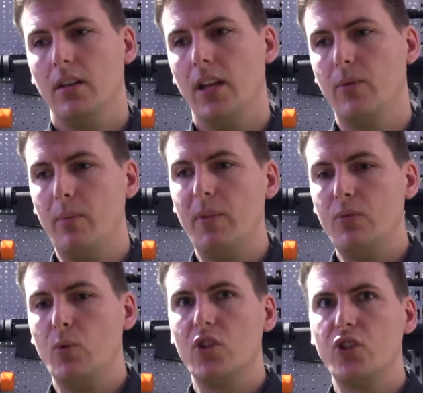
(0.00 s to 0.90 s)

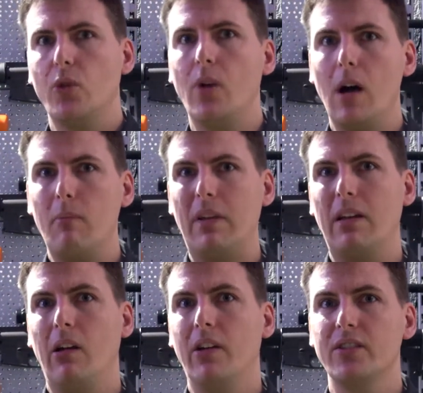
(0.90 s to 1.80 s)
equipment will show
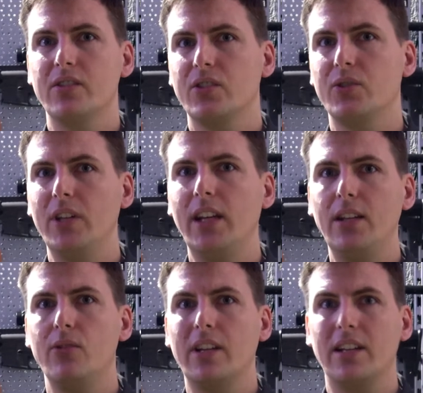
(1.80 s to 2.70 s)
up on a screen.
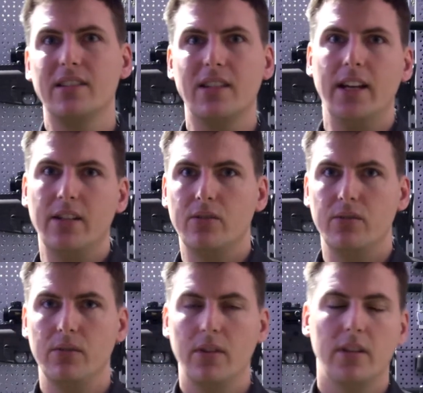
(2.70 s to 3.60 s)
You can assign it
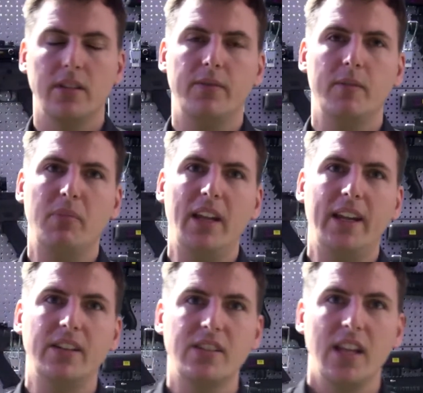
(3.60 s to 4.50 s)
to the different
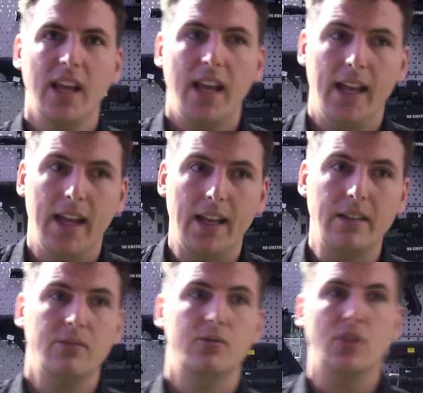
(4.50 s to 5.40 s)
players
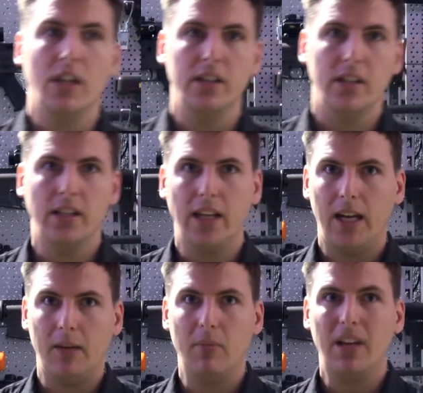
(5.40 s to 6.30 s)
and run a
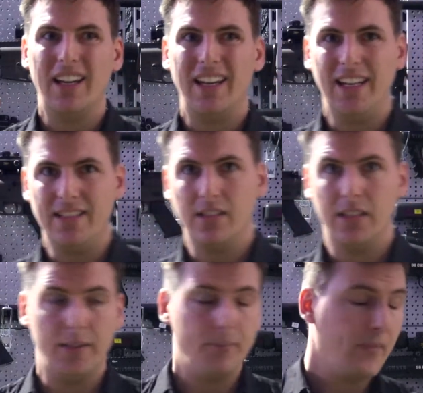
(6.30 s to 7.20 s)
game easily.